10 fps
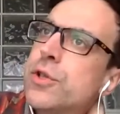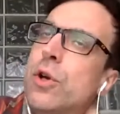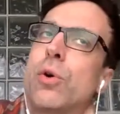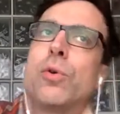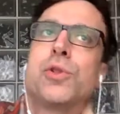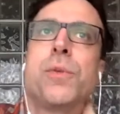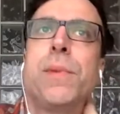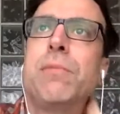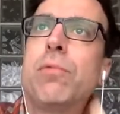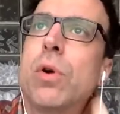So
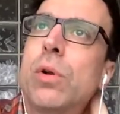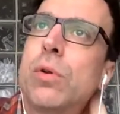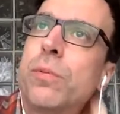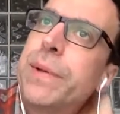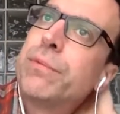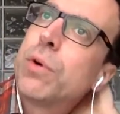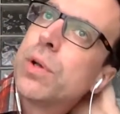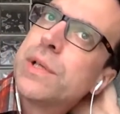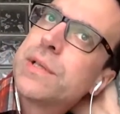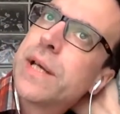
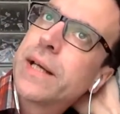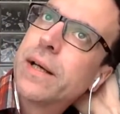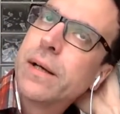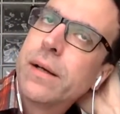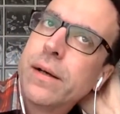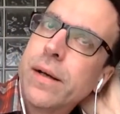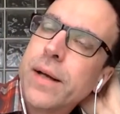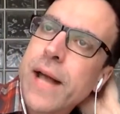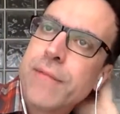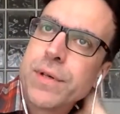Midroll is like an
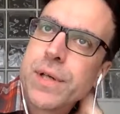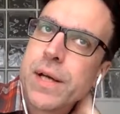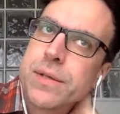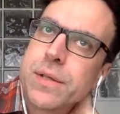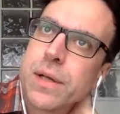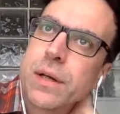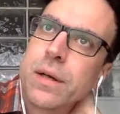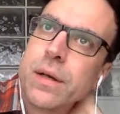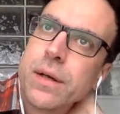advertising.